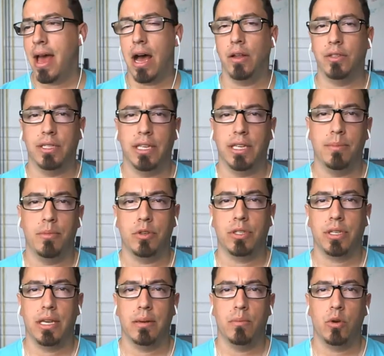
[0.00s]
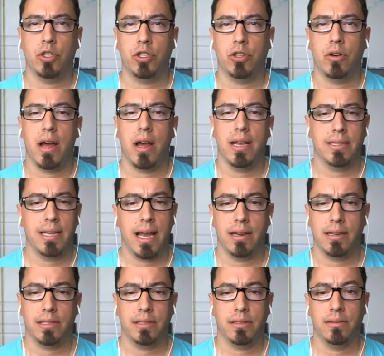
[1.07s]
how to keep your skin moisturized, how
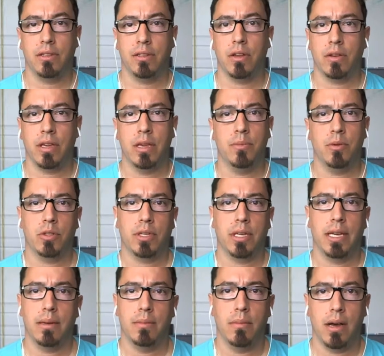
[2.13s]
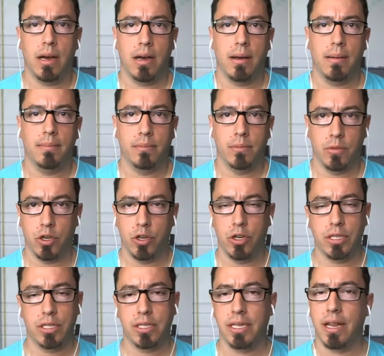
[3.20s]
to keep your skin
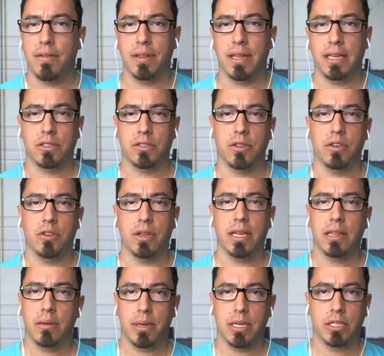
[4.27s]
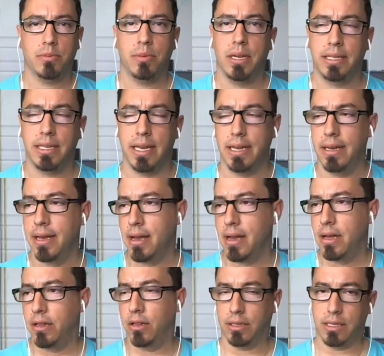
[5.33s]
nourished and everything so that you get the best spray tan.
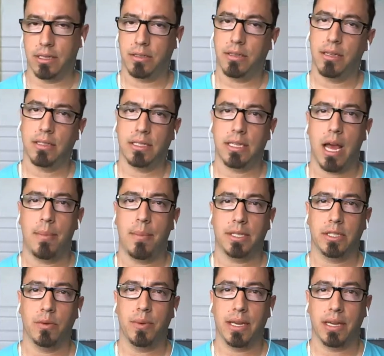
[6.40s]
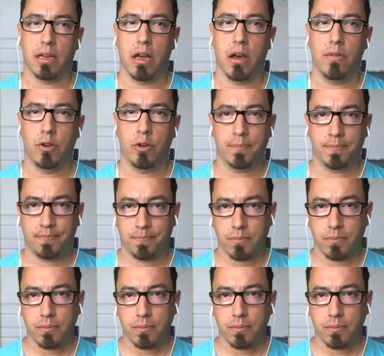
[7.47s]
Look, there's tons of topics that we can cover.